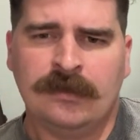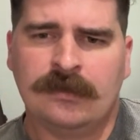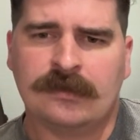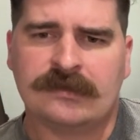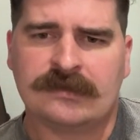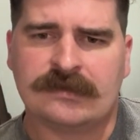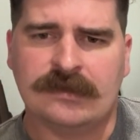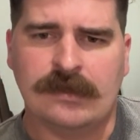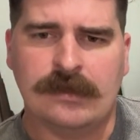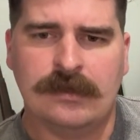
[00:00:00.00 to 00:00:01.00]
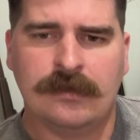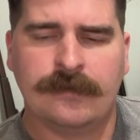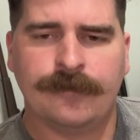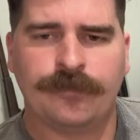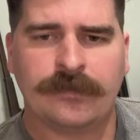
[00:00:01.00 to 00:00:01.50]
let's see.
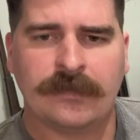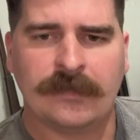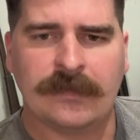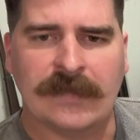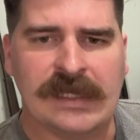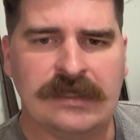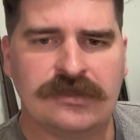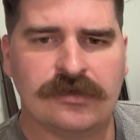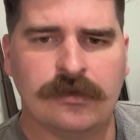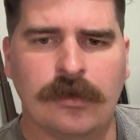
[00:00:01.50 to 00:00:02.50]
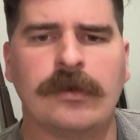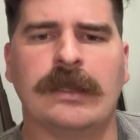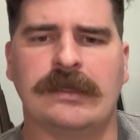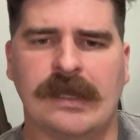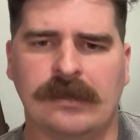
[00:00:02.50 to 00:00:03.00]
Angel.
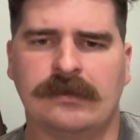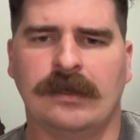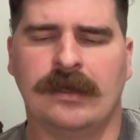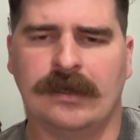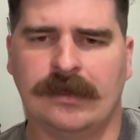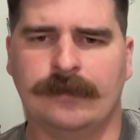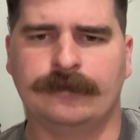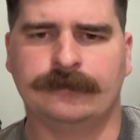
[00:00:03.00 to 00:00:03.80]
Okay, yeah. I